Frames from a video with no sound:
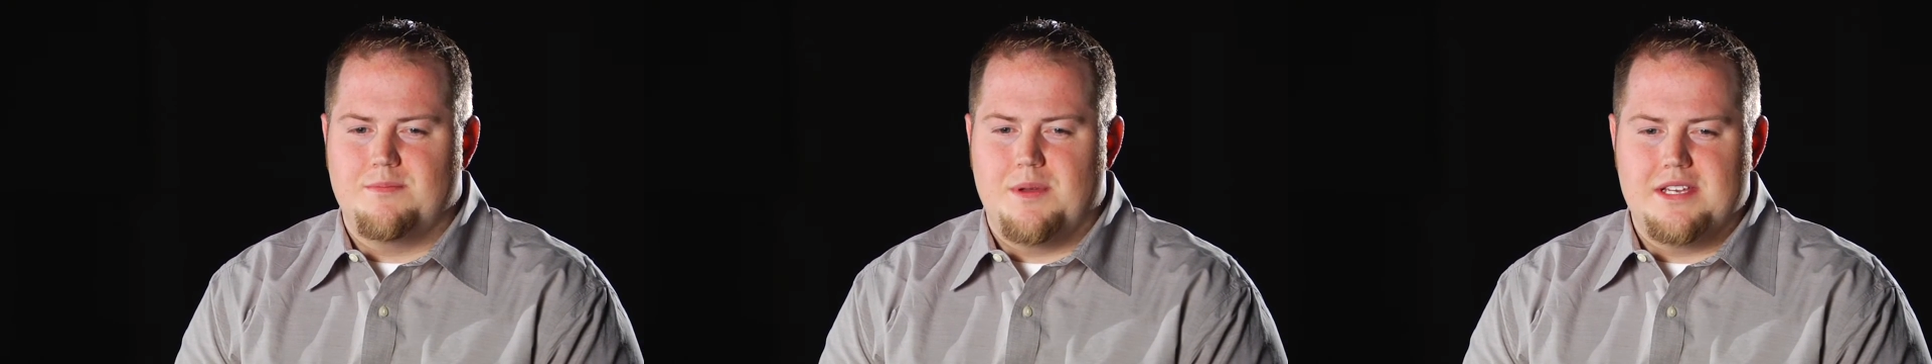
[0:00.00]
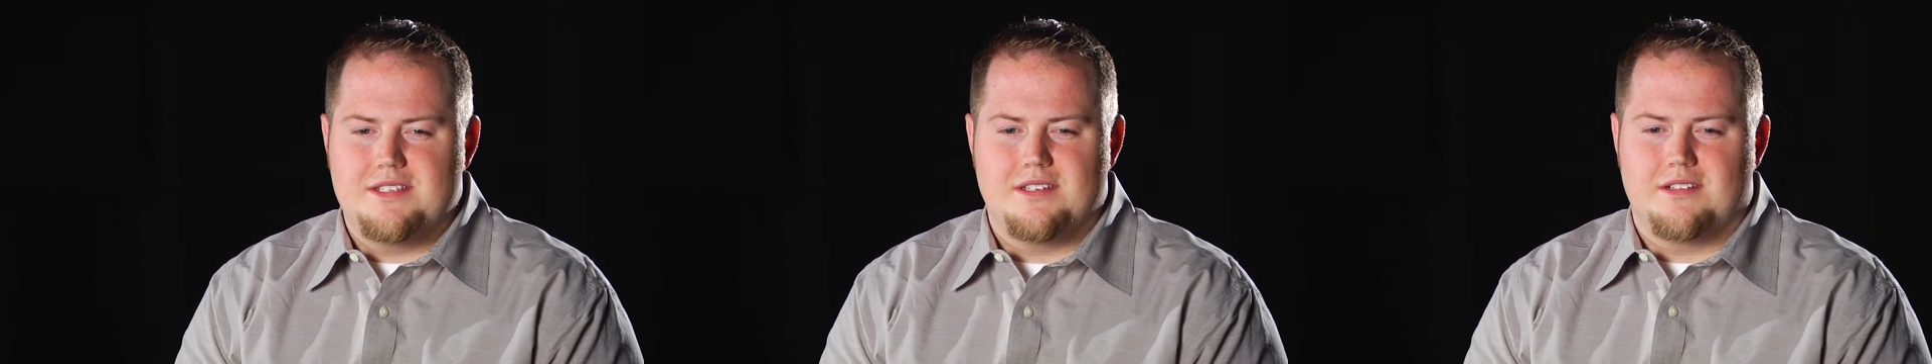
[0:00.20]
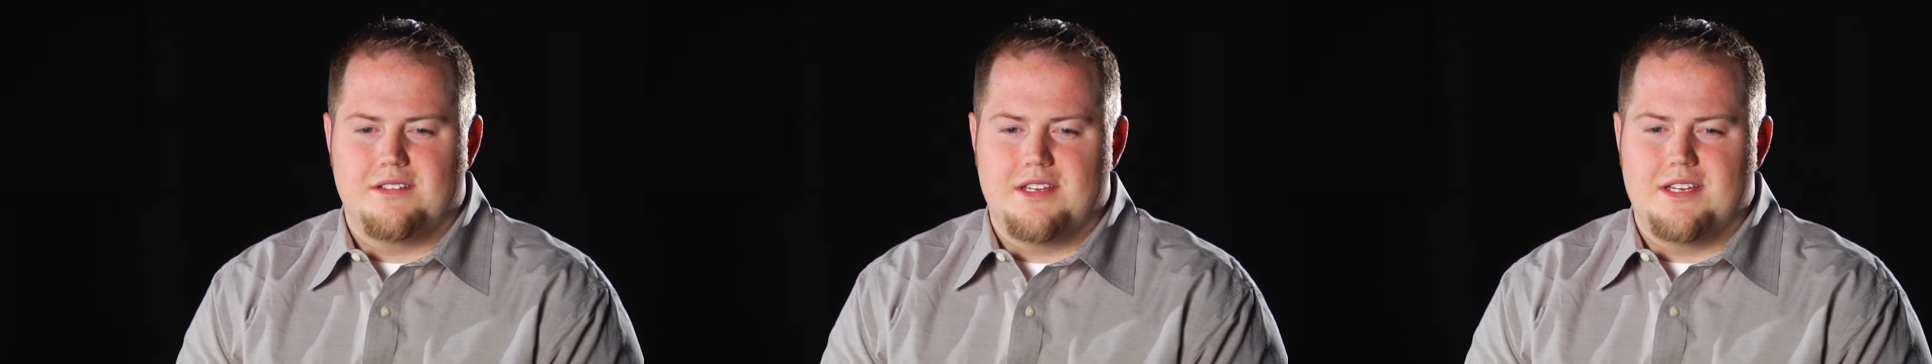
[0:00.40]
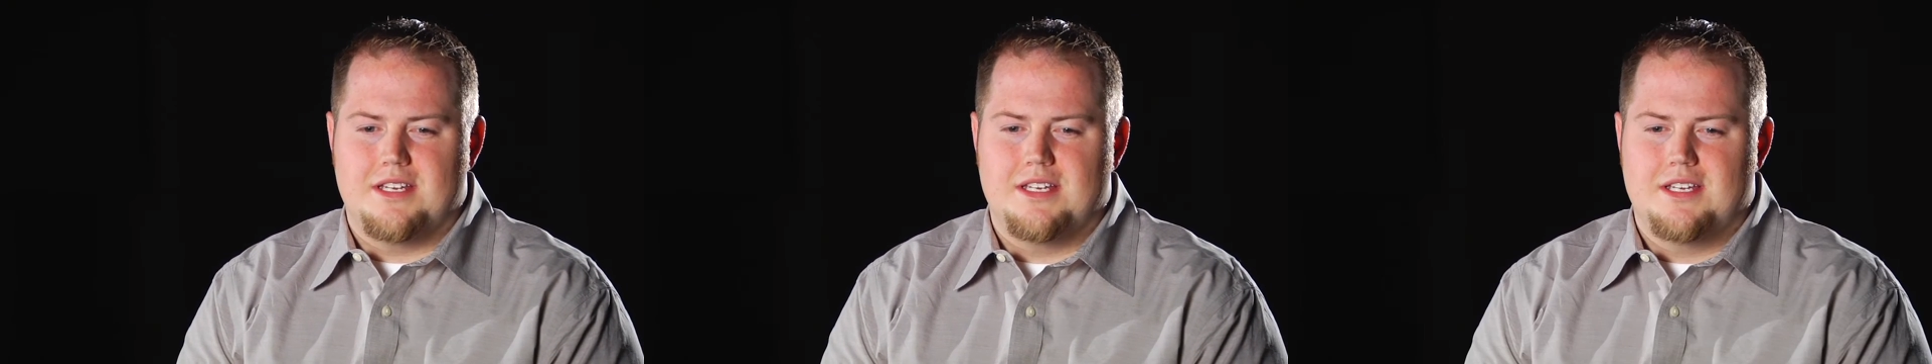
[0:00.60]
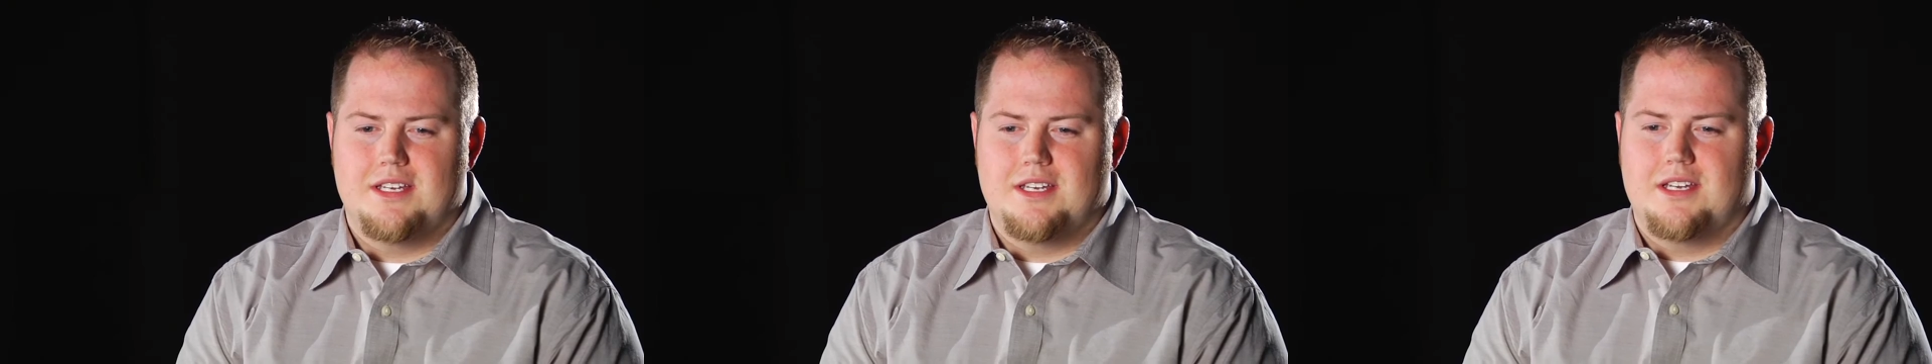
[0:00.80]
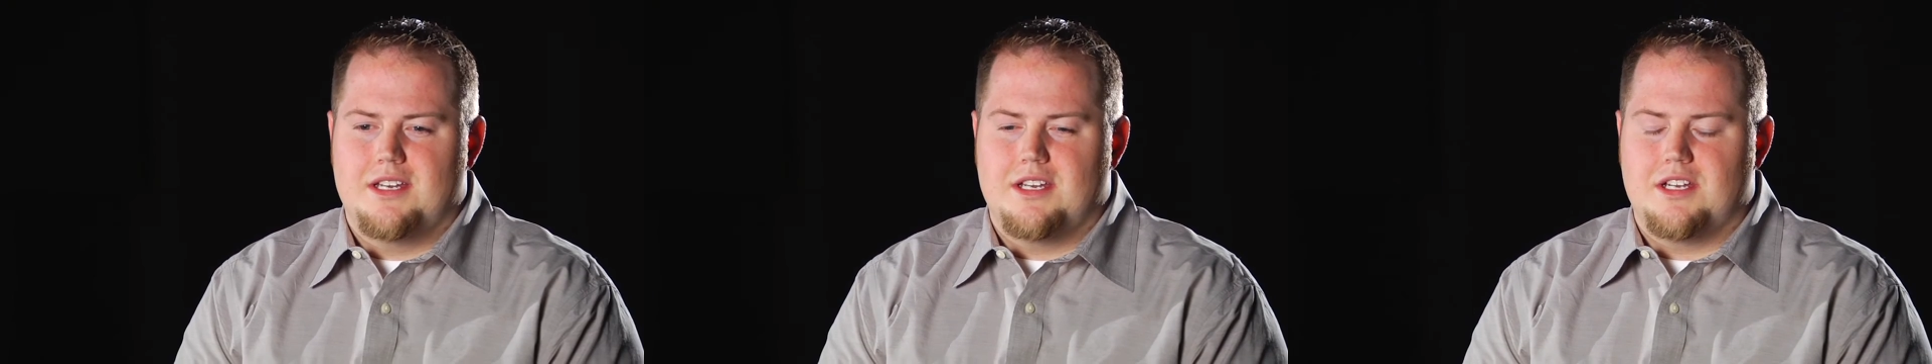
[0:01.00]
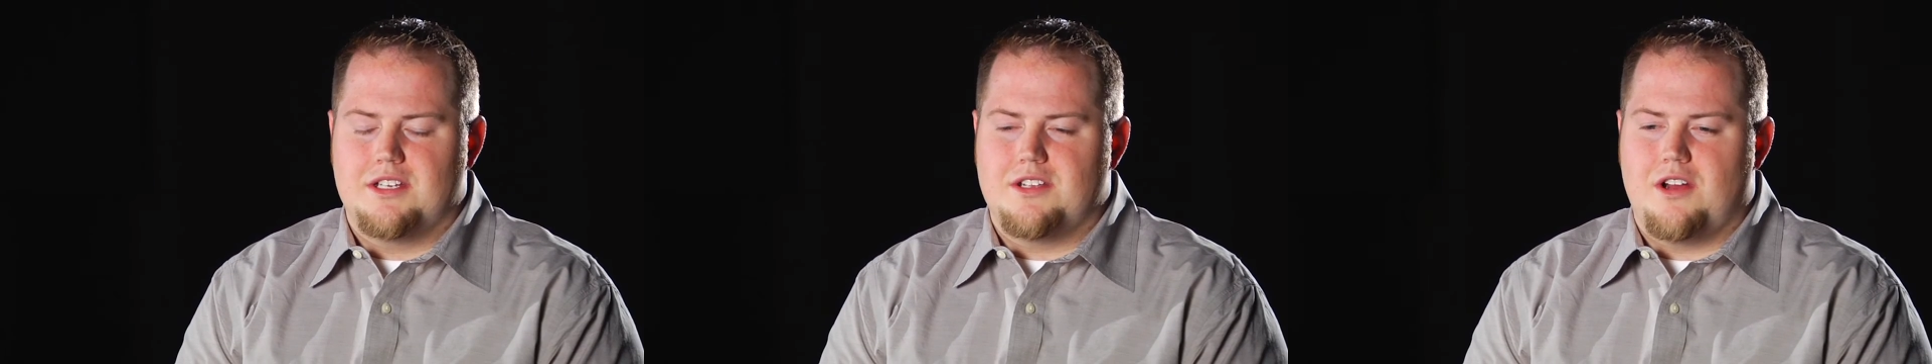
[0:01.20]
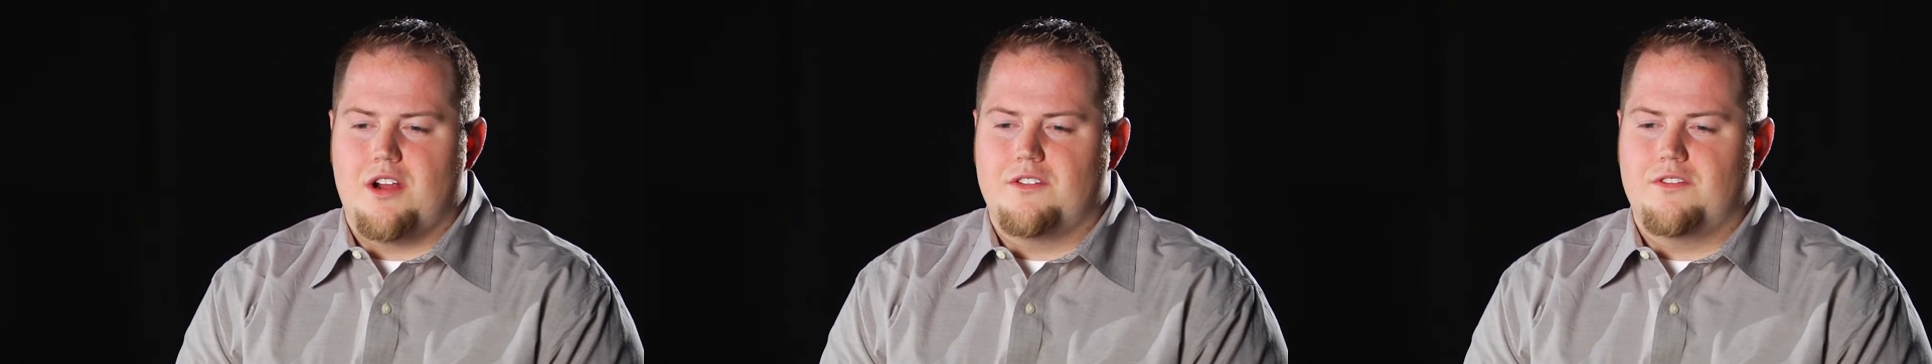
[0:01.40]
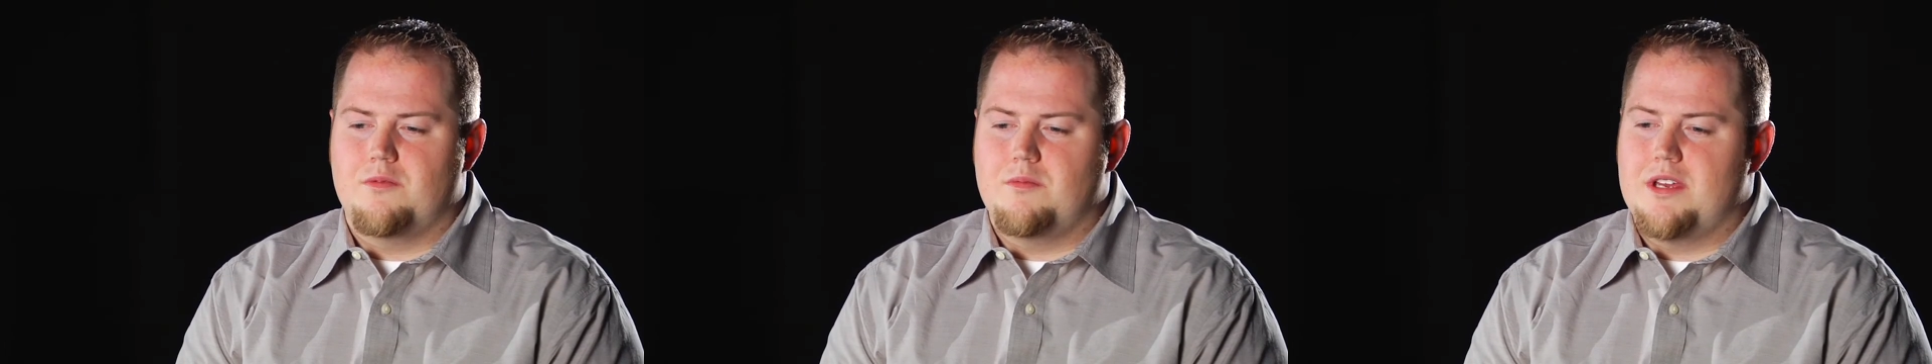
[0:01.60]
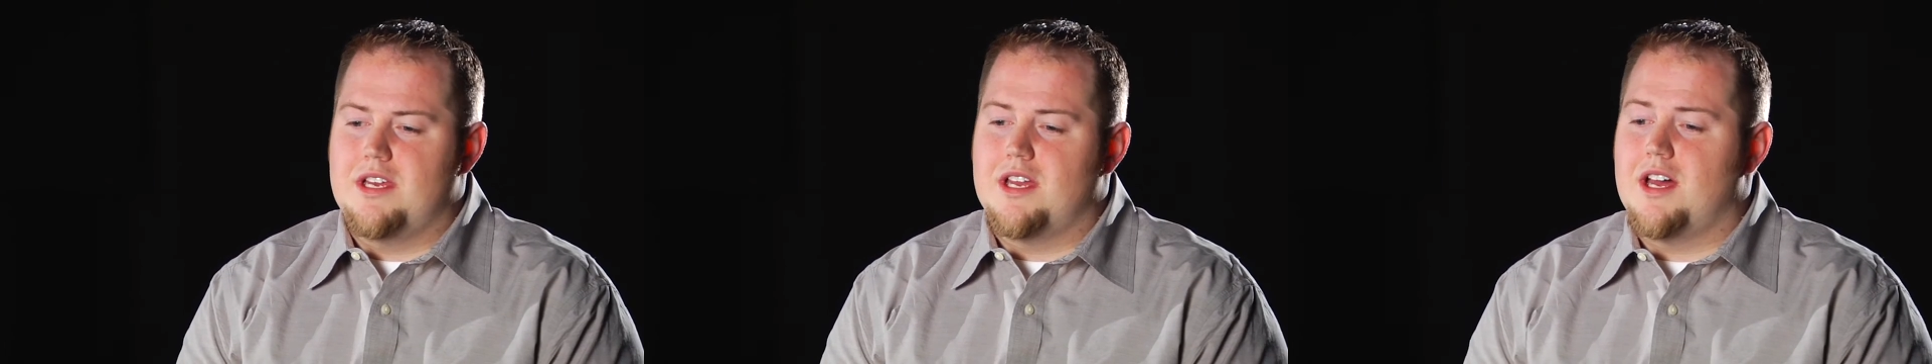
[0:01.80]
basically guitars
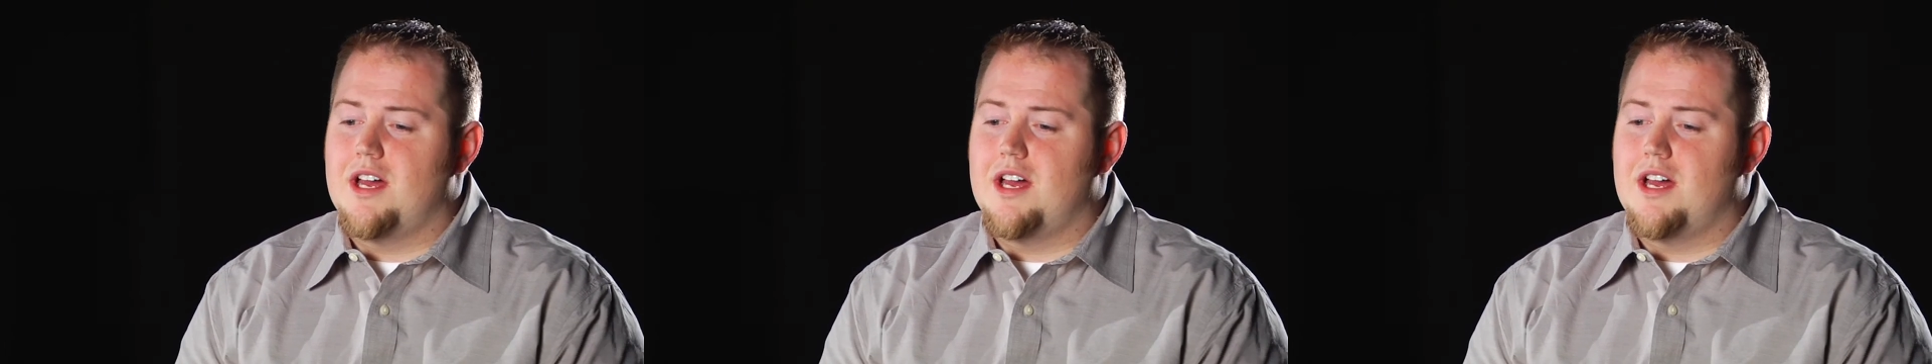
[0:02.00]
for me.